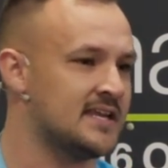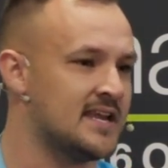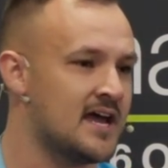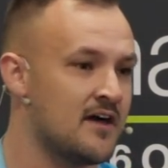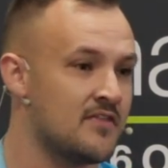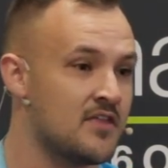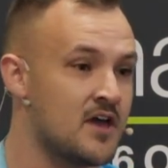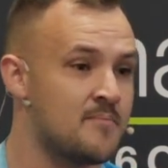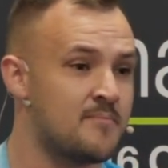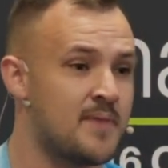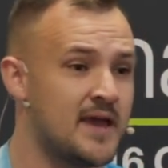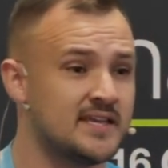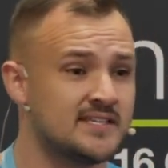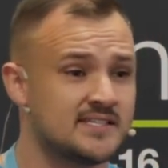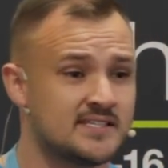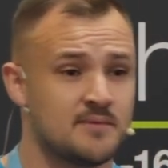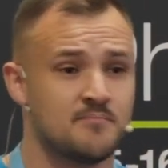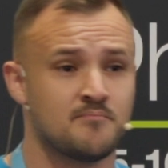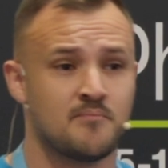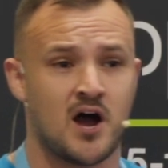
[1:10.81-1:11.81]
Now, they're
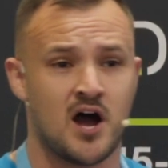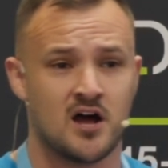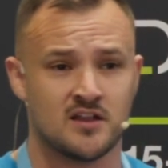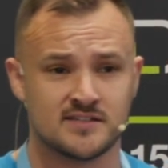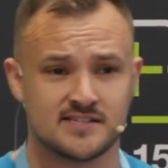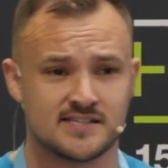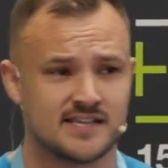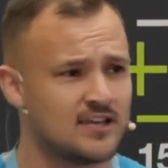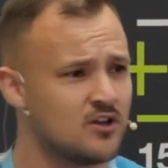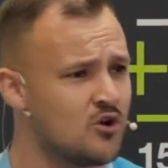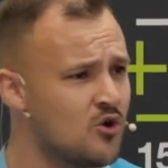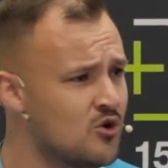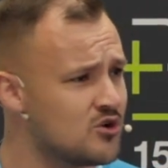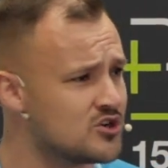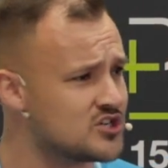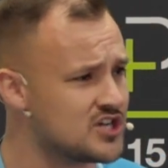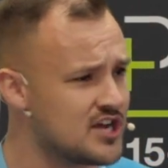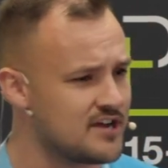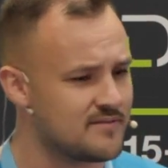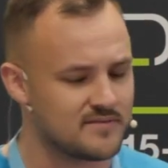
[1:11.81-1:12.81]
based in Barnsley,
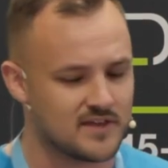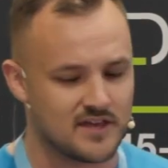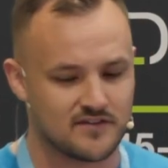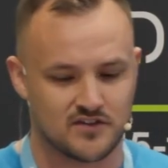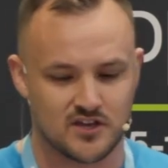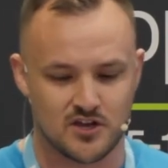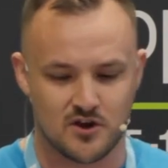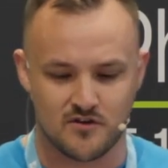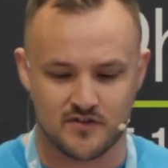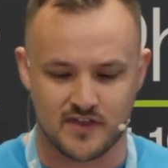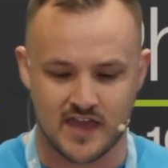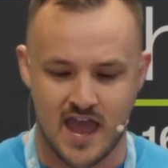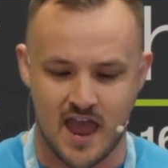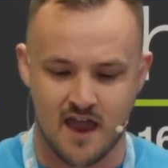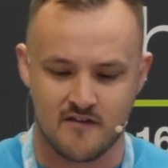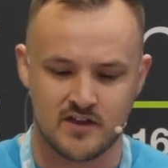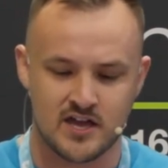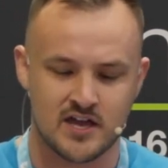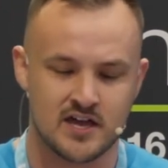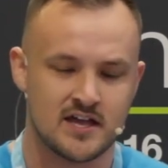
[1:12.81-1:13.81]
Yorkshire, if you know of the
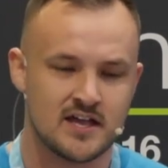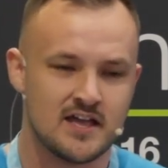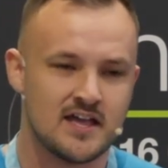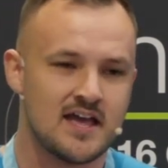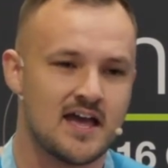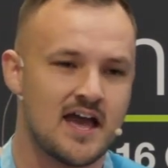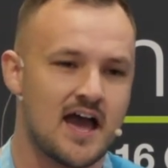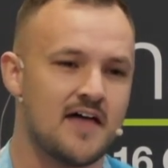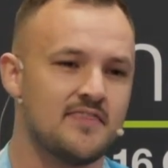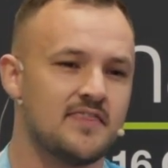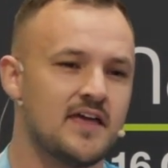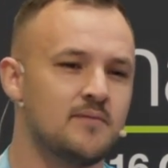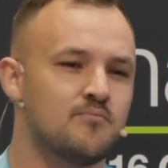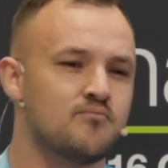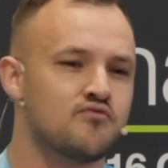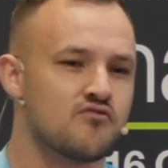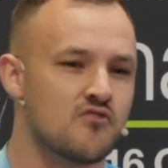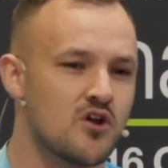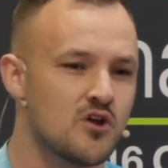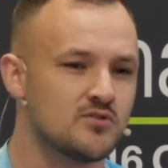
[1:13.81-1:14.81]
area, and they
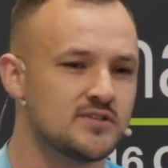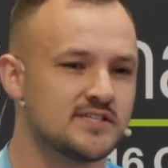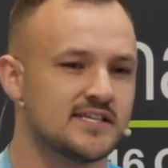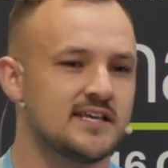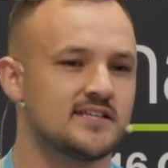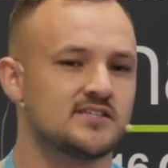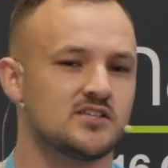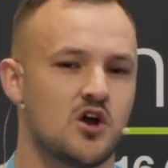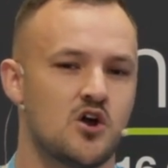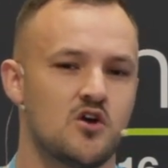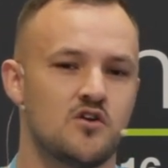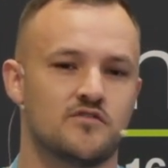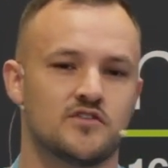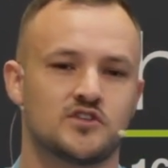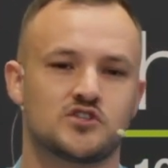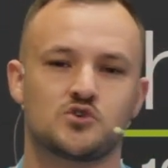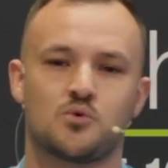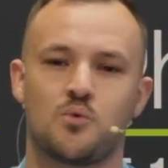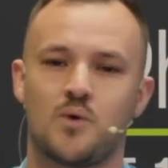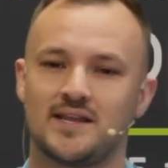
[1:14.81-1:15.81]
process over
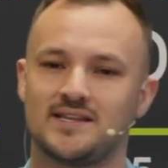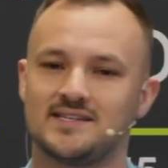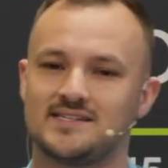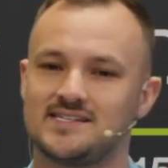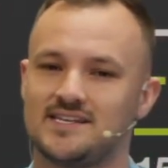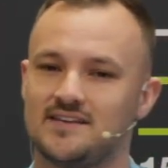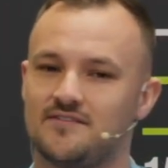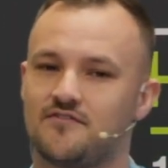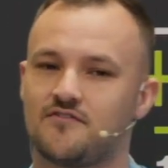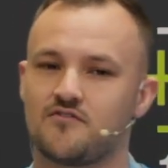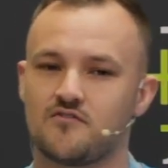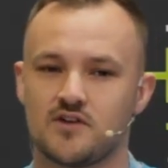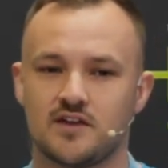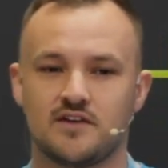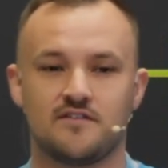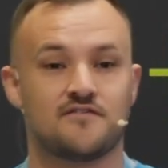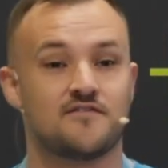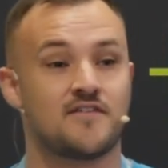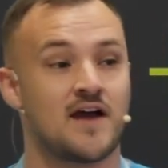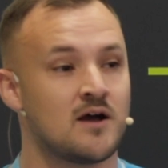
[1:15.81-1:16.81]

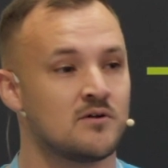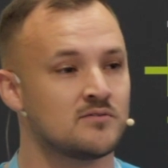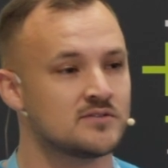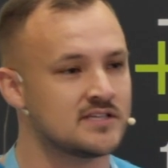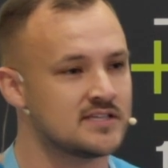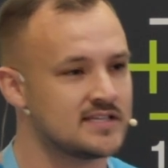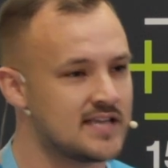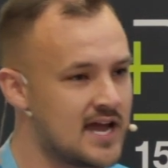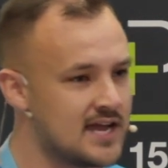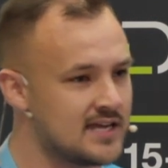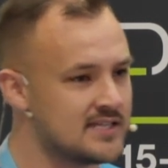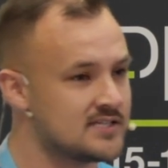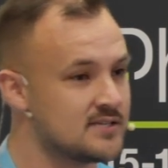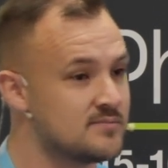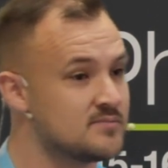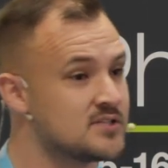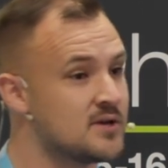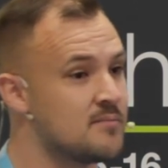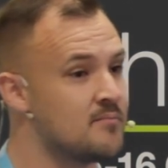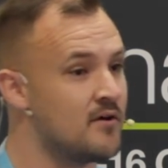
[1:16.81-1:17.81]
23,000
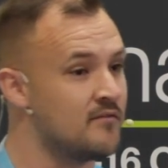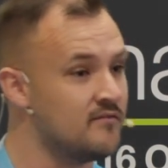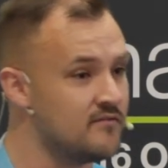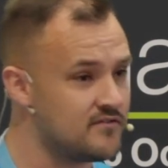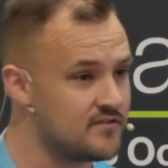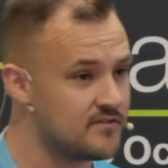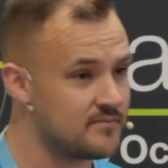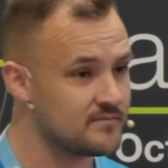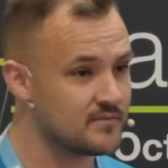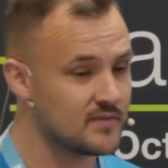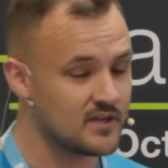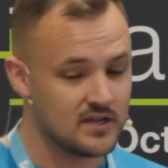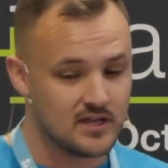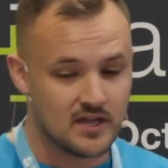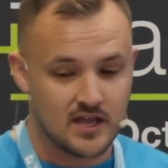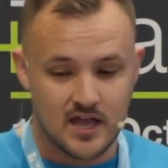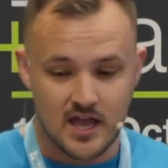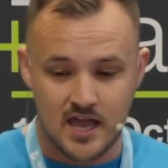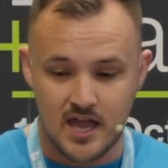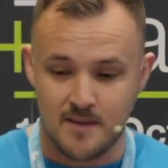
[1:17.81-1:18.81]
items a month,
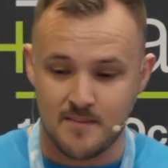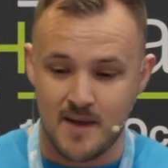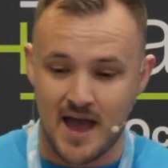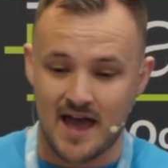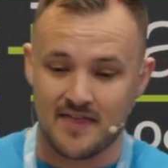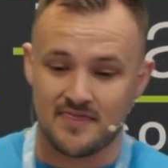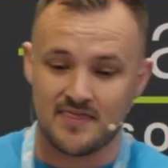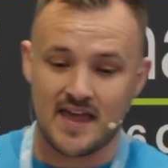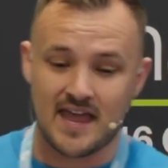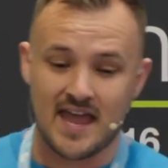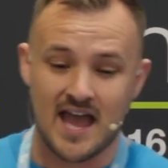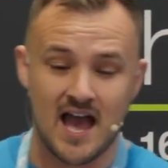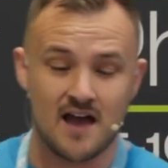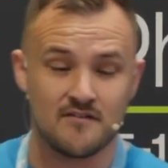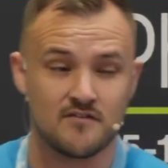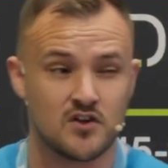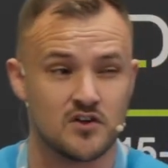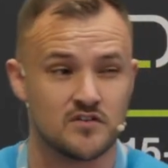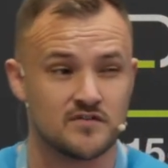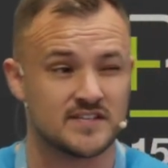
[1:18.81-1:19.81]
and they
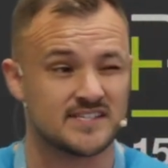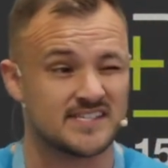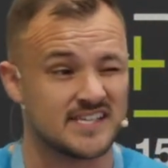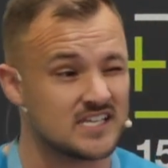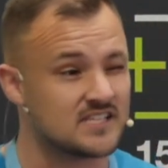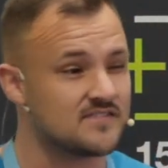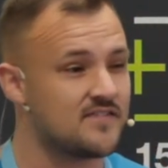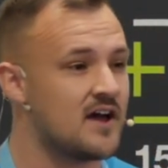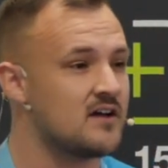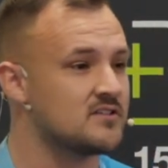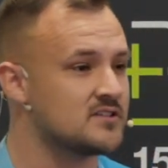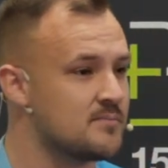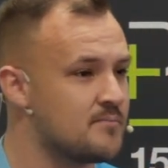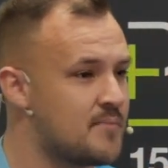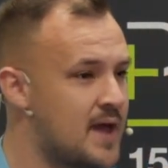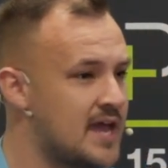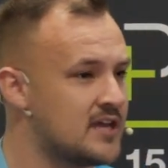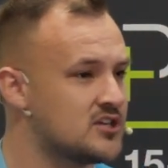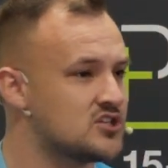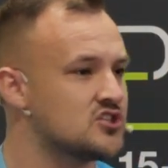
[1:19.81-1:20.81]
have over 6,000
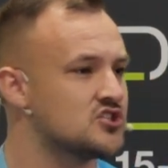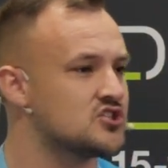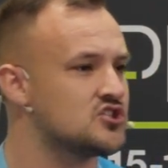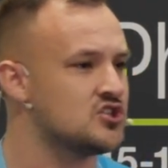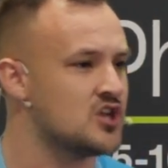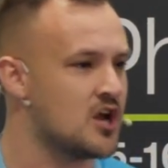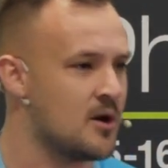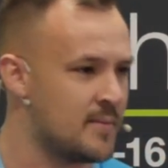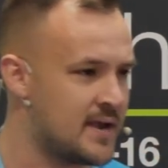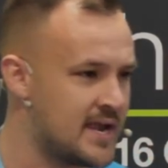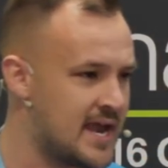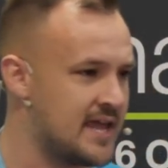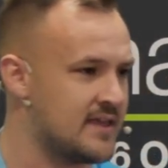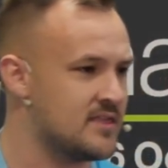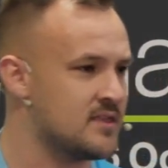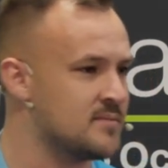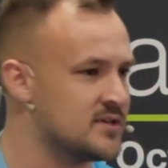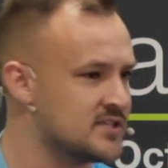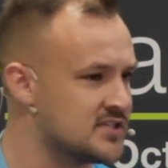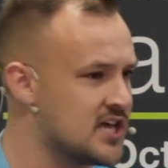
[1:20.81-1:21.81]
patients
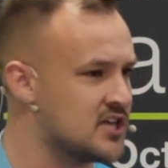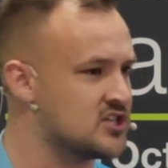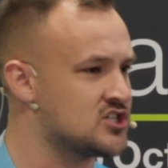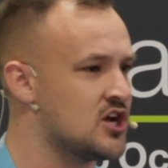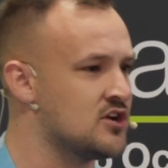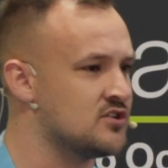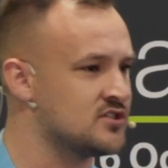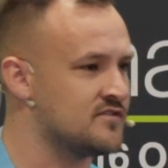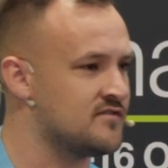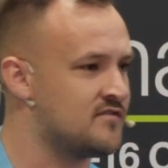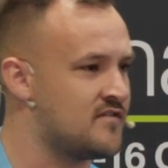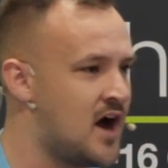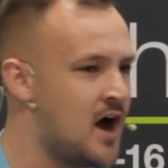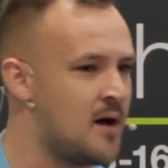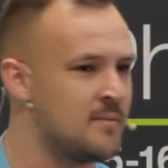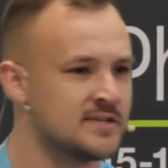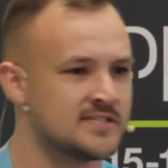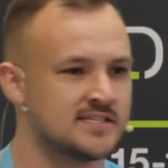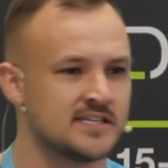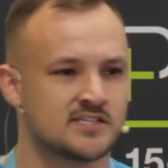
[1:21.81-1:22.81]
nominate them as their chosen
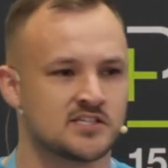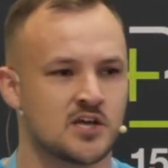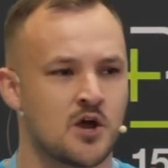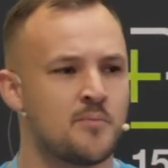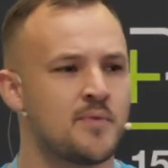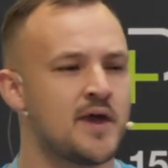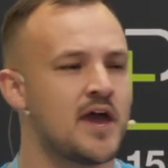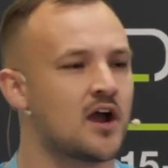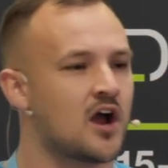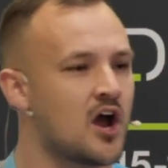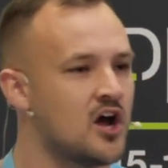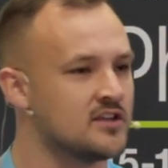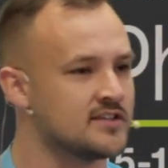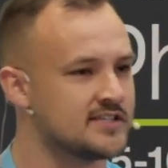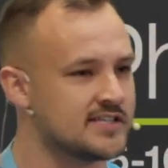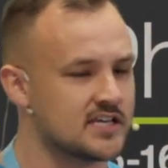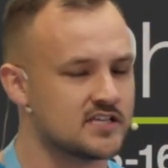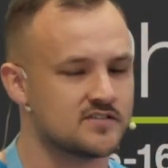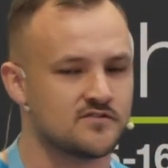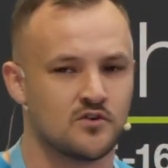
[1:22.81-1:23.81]
pharmacy. So a bit of
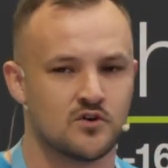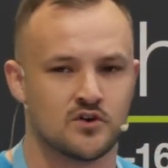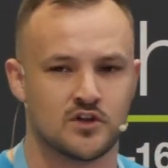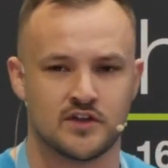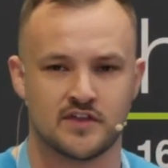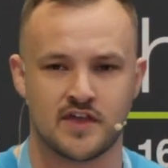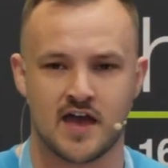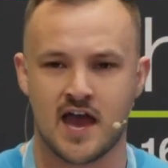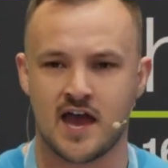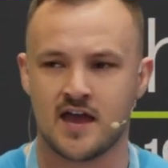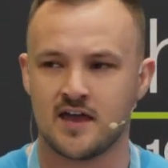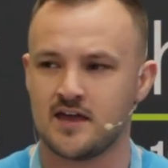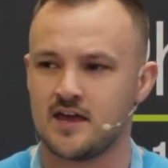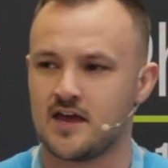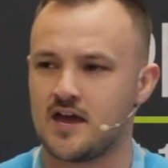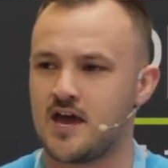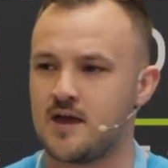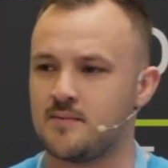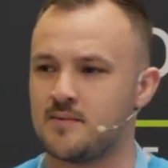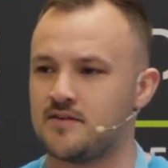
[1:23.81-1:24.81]
context for you there,
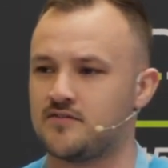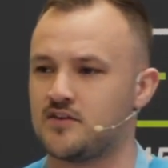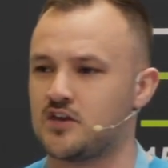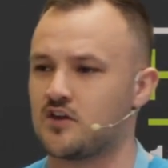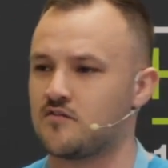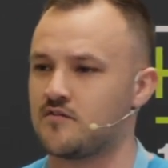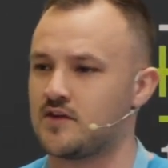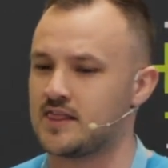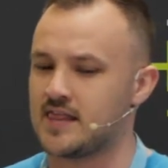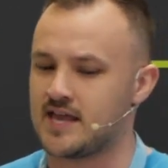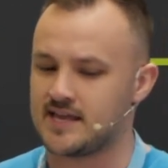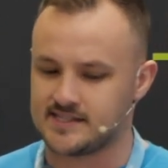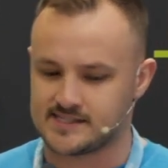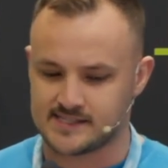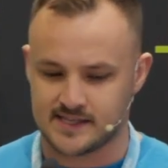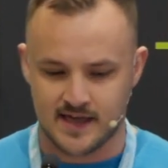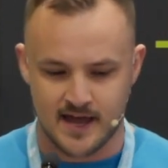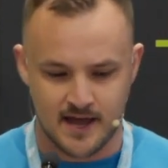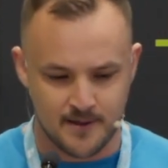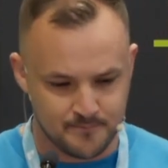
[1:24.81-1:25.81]
if you can relate
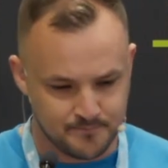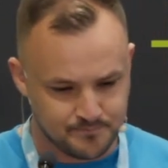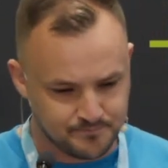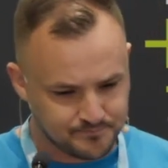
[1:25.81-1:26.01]
to that.